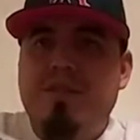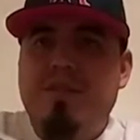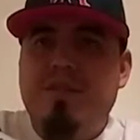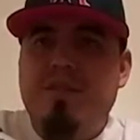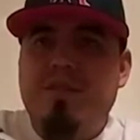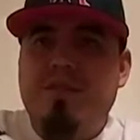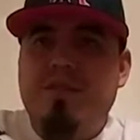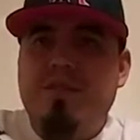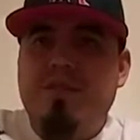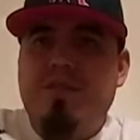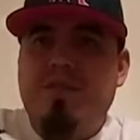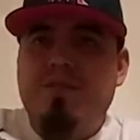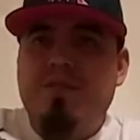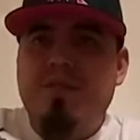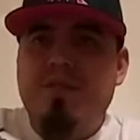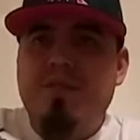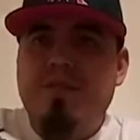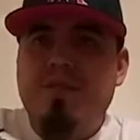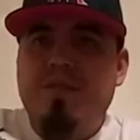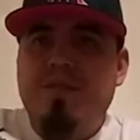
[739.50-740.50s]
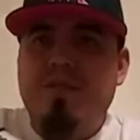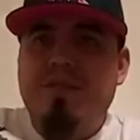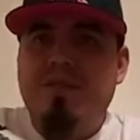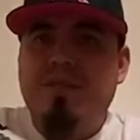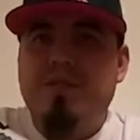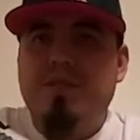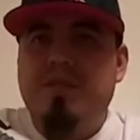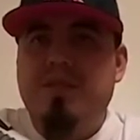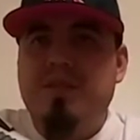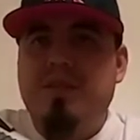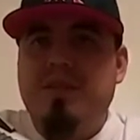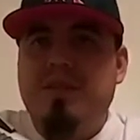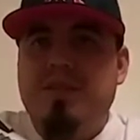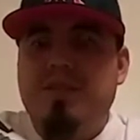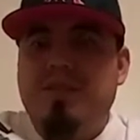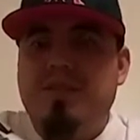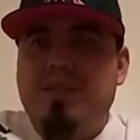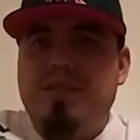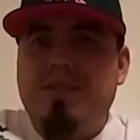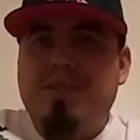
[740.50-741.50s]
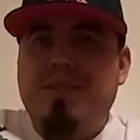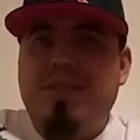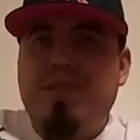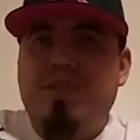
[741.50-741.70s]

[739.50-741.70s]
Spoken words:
And as always, stay